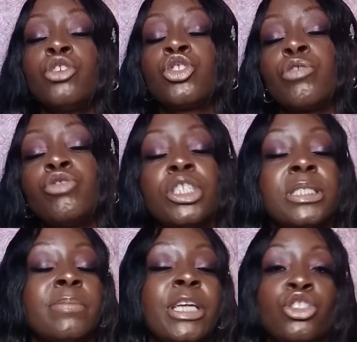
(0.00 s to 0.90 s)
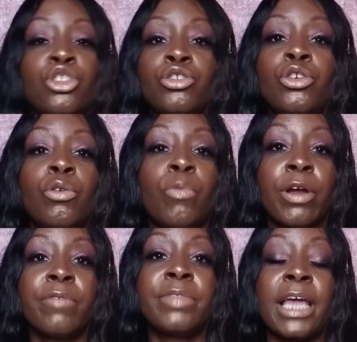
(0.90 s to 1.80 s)
So just make sure you're
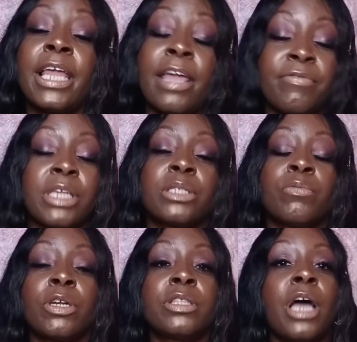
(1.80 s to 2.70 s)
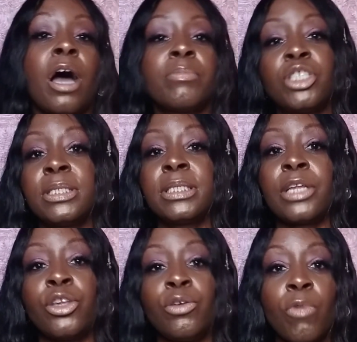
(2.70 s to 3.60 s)
aware of that if that's one of the options that
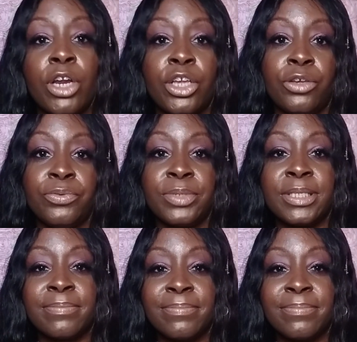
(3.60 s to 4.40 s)
you want to use.